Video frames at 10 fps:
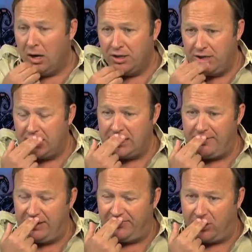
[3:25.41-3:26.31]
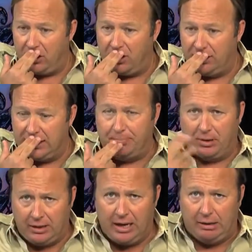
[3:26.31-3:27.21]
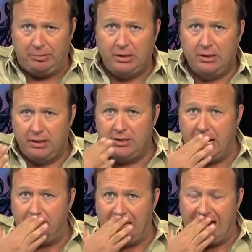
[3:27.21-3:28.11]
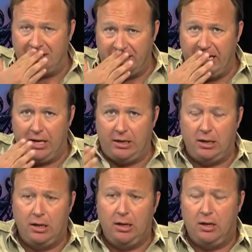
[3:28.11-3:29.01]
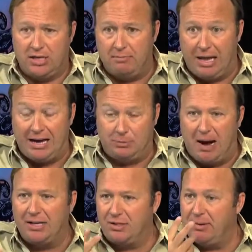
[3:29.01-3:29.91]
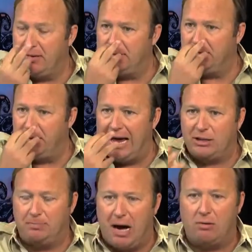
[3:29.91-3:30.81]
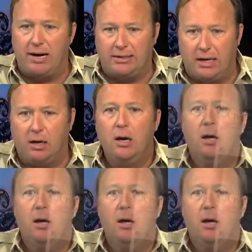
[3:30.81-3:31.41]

because he doesn't have any fur on his upper lip. he's got black skin. He's got black spots on him. There's a black spot right there.